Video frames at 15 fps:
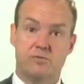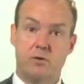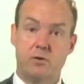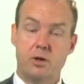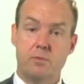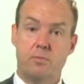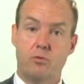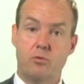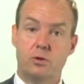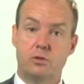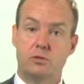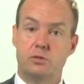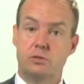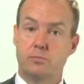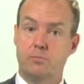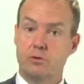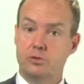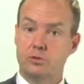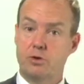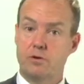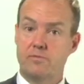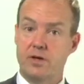very important to
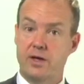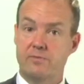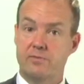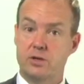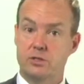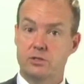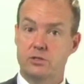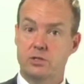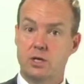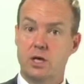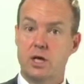preserve evidence.